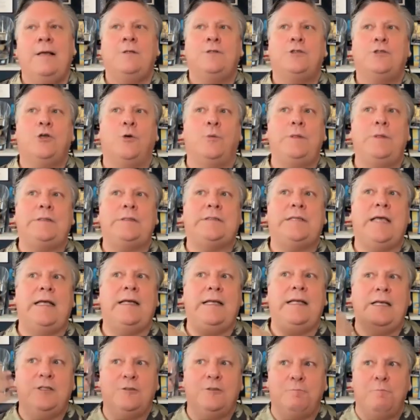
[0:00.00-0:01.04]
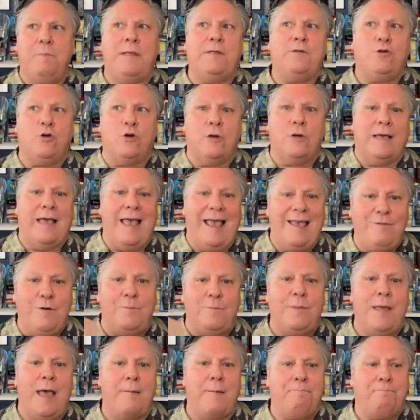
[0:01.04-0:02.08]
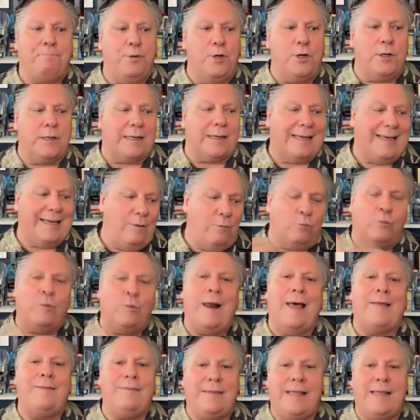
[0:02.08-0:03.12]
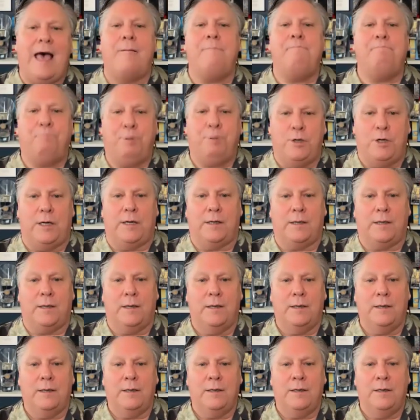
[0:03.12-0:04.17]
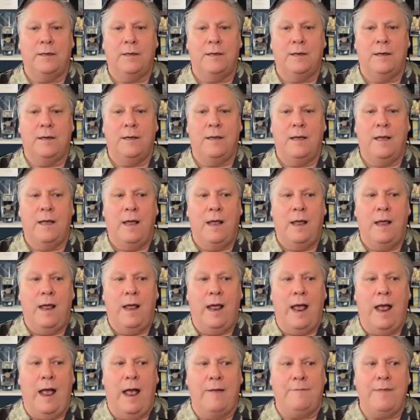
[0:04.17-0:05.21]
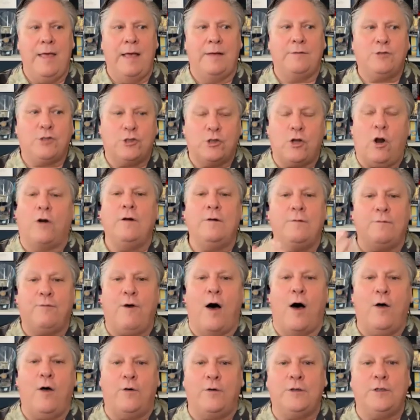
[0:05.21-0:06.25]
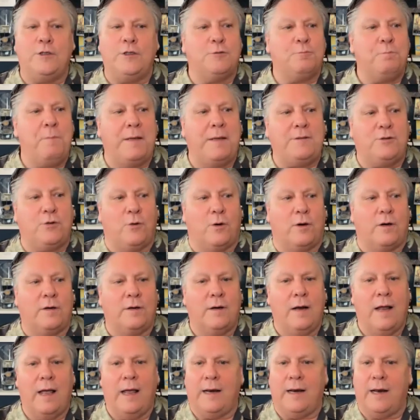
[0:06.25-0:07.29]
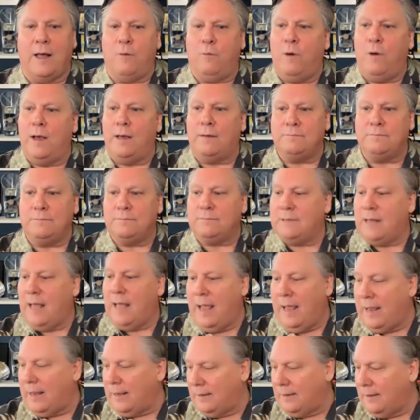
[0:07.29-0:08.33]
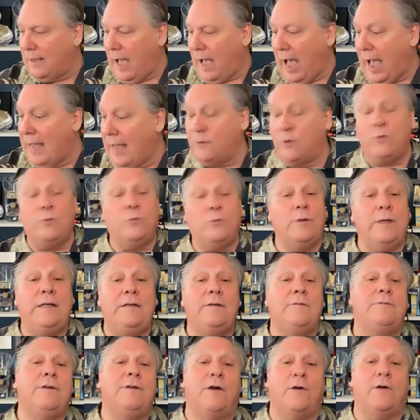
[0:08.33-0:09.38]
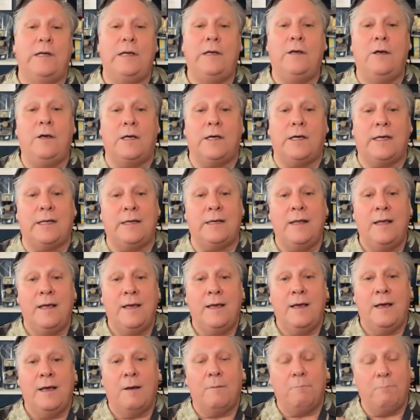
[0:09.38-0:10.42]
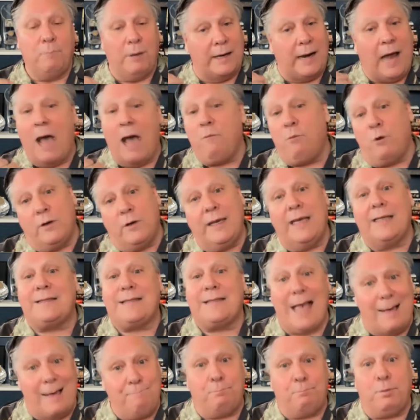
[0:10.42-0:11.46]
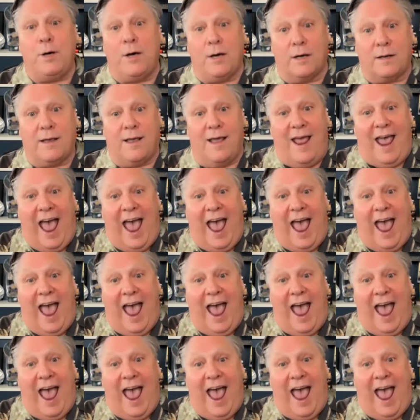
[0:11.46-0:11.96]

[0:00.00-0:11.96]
So he said his mentor gave him that book. He read that book and then started following his mentor. And I went, hey, I don't read very good, but I will get that book.